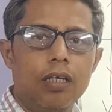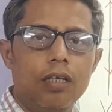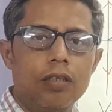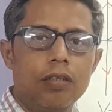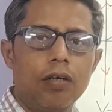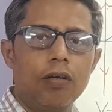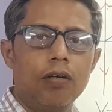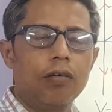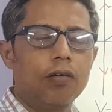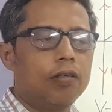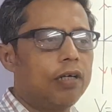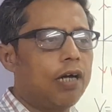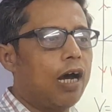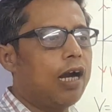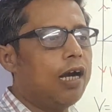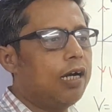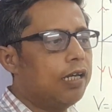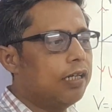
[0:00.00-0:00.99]
So
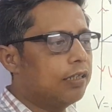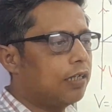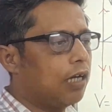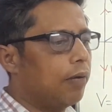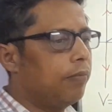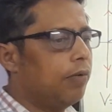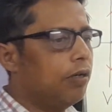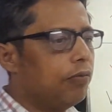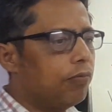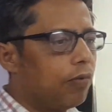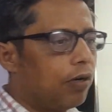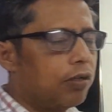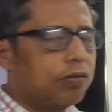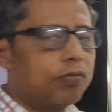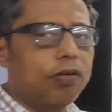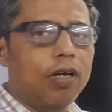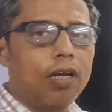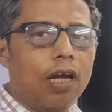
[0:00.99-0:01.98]
current is coming
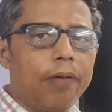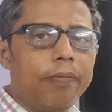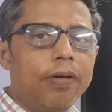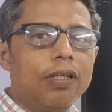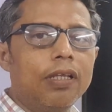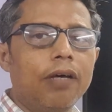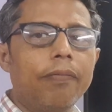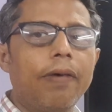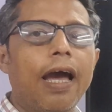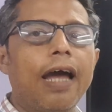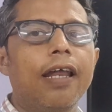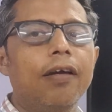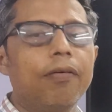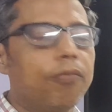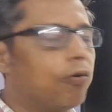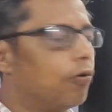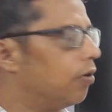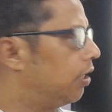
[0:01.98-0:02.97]
once we are having the
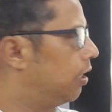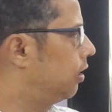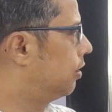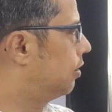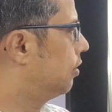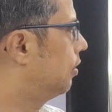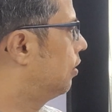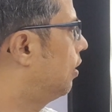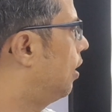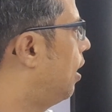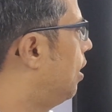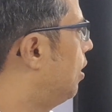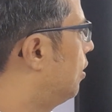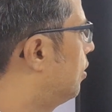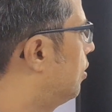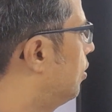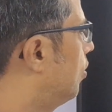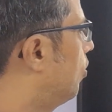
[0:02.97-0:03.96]
varying voltage,
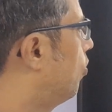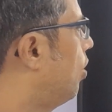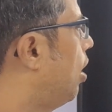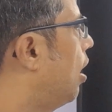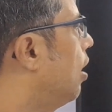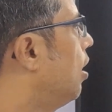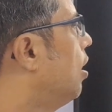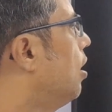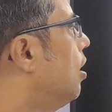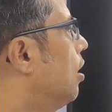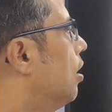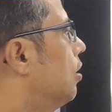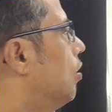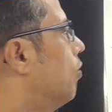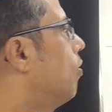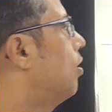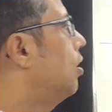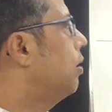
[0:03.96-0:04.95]
right? Okay,
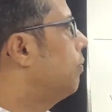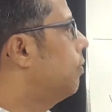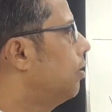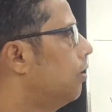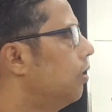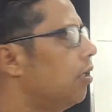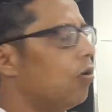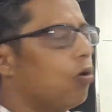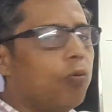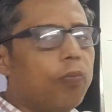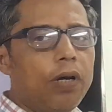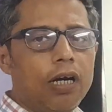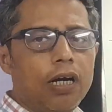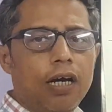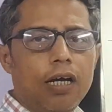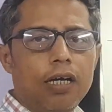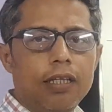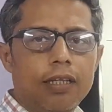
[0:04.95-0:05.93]
so what about the
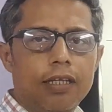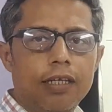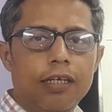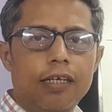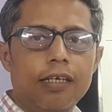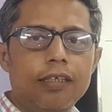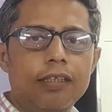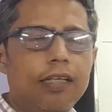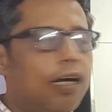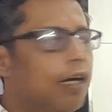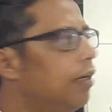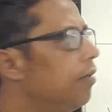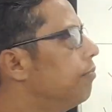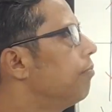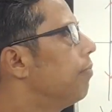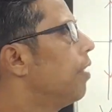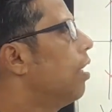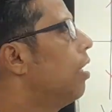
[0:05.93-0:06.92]
omega? This is the
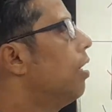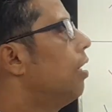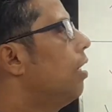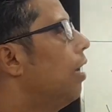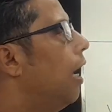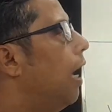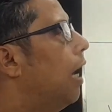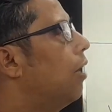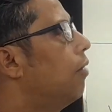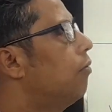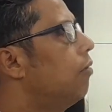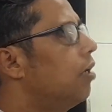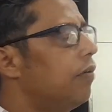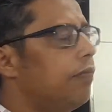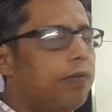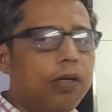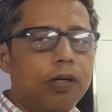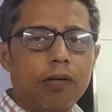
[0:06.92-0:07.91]

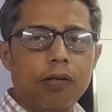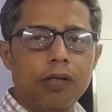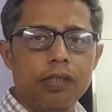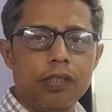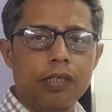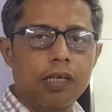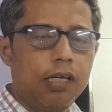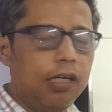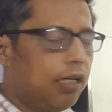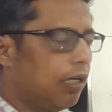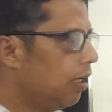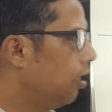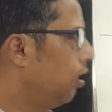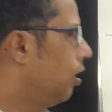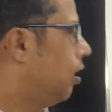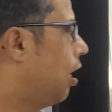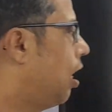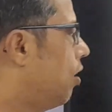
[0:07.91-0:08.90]
angular frequency.
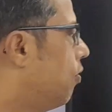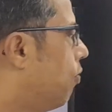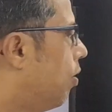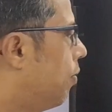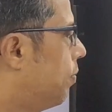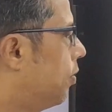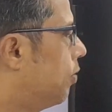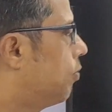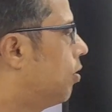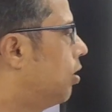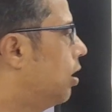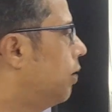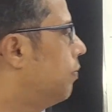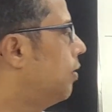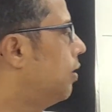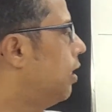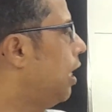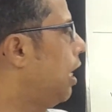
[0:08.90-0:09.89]
And what
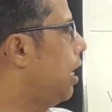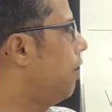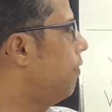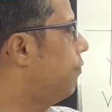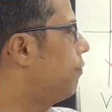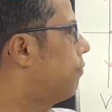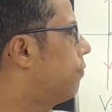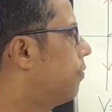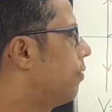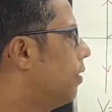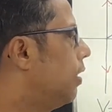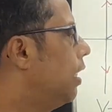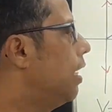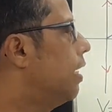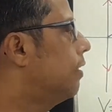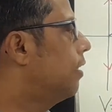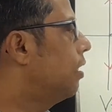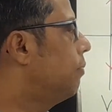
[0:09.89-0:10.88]
about f?
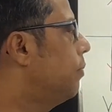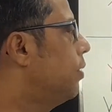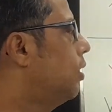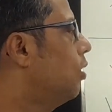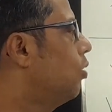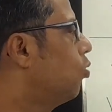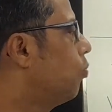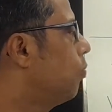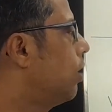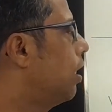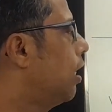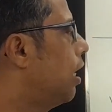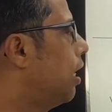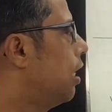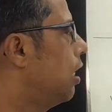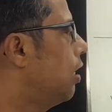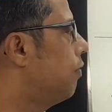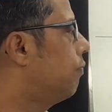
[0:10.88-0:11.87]
Relation between omega
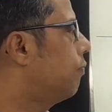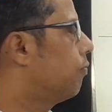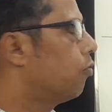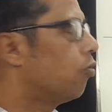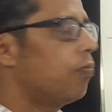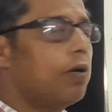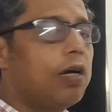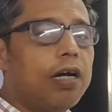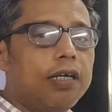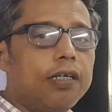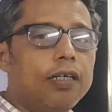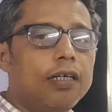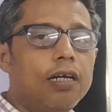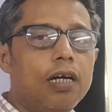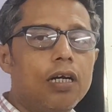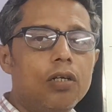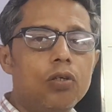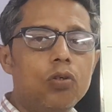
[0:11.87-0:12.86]
and f? Omega is
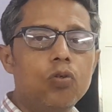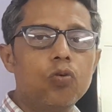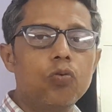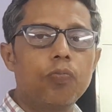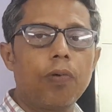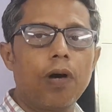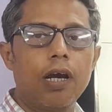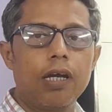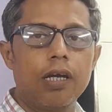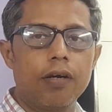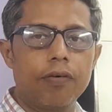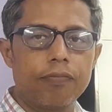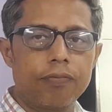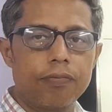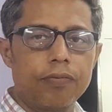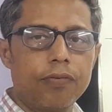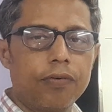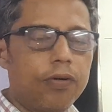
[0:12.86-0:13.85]
equal to 2 pi f.
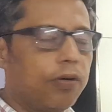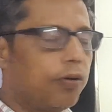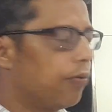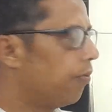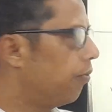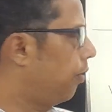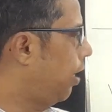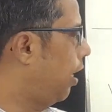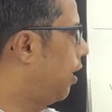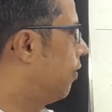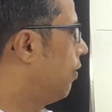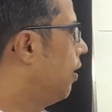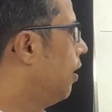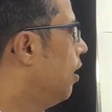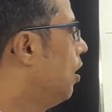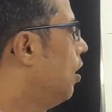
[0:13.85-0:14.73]
Okay,